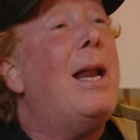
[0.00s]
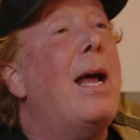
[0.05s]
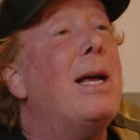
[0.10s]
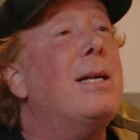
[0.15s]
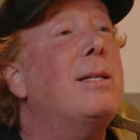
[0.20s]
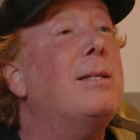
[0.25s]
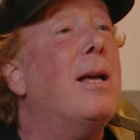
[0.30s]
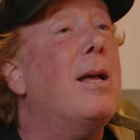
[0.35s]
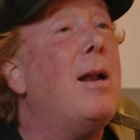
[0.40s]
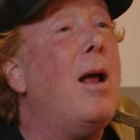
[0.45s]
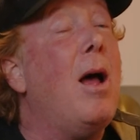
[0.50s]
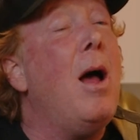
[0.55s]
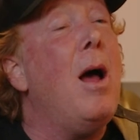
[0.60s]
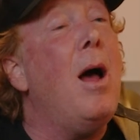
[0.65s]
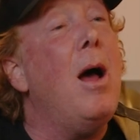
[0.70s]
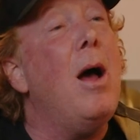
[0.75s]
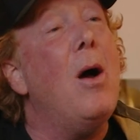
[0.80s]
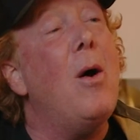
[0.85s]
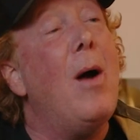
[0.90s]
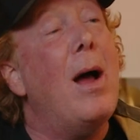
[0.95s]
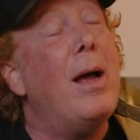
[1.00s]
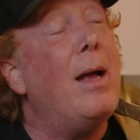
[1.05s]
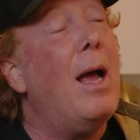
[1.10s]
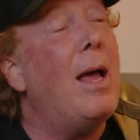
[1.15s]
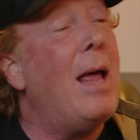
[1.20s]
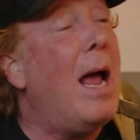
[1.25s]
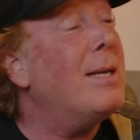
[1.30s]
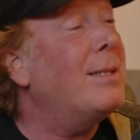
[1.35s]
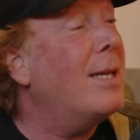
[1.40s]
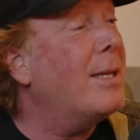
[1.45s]
And I said,
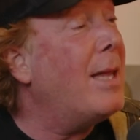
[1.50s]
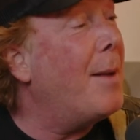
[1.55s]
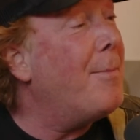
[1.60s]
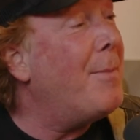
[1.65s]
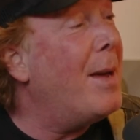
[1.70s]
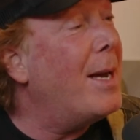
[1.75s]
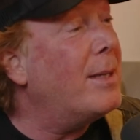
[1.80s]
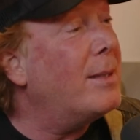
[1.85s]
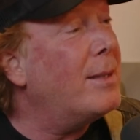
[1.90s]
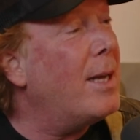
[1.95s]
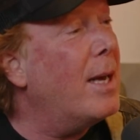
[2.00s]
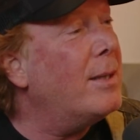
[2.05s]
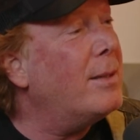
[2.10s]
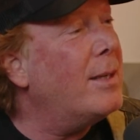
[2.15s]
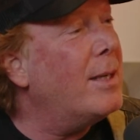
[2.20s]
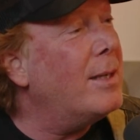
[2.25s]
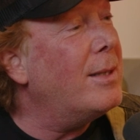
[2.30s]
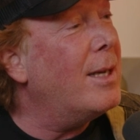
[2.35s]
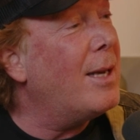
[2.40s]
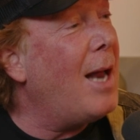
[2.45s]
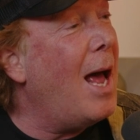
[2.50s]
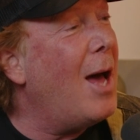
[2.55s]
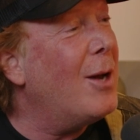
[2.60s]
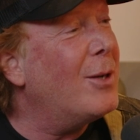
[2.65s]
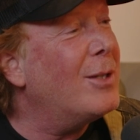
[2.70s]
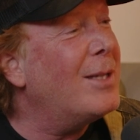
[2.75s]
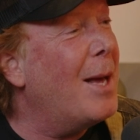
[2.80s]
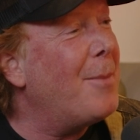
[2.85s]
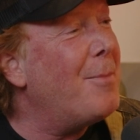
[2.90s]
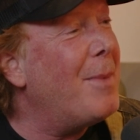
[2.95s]
I said, that makes sense. He said, how
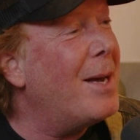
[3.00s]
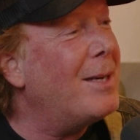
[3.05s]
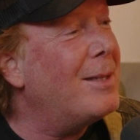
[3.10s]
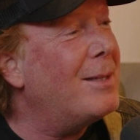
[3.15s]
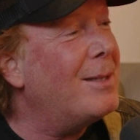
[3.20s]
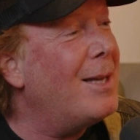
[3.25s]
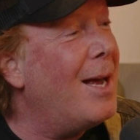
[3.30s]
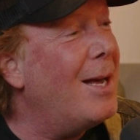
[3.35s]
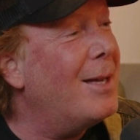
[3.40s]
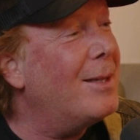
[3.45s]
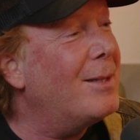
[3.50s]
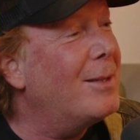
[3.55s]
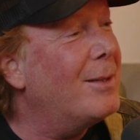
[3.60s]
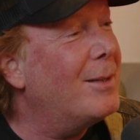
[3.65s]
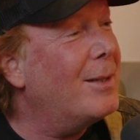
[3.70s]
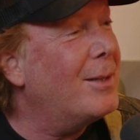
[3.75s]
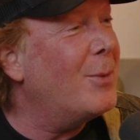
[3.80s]
does that make sense?